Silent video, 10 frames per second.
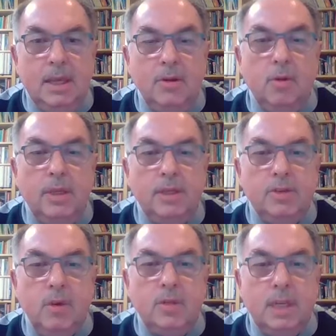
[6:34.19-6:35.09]
And all these
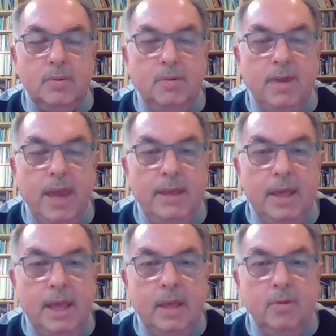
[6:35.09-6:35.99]
talks that we've had
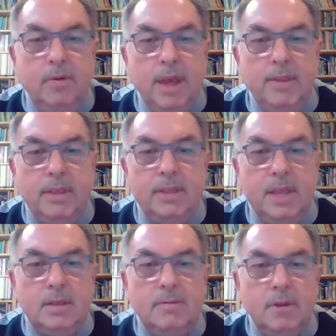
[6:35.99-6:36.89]
the
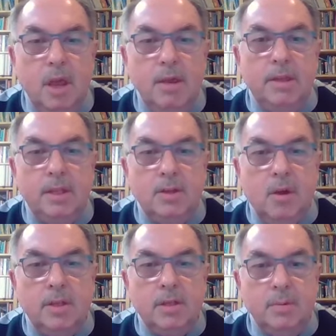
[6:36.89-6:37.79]
sense of knowing that
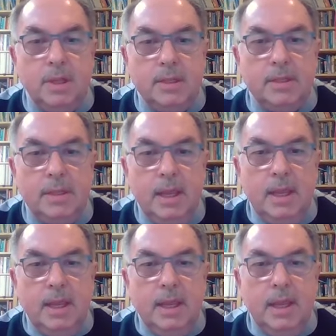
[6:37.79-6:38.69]
God is with us
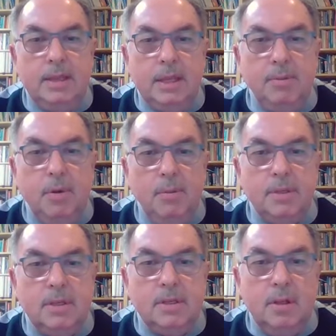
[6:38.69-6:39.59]
and that he
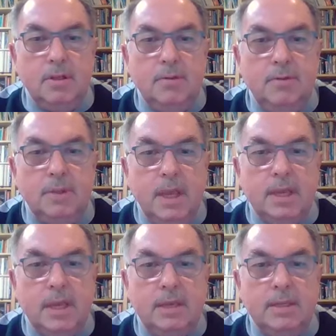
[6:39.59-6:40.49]
promises not to
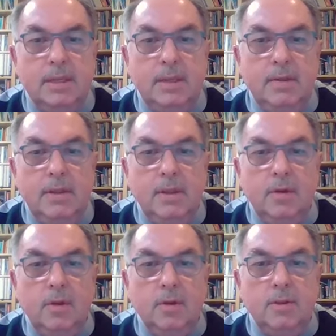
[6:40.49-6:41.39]
forsake us
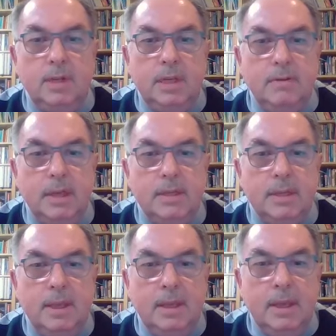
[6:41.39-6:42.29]
or to leave us.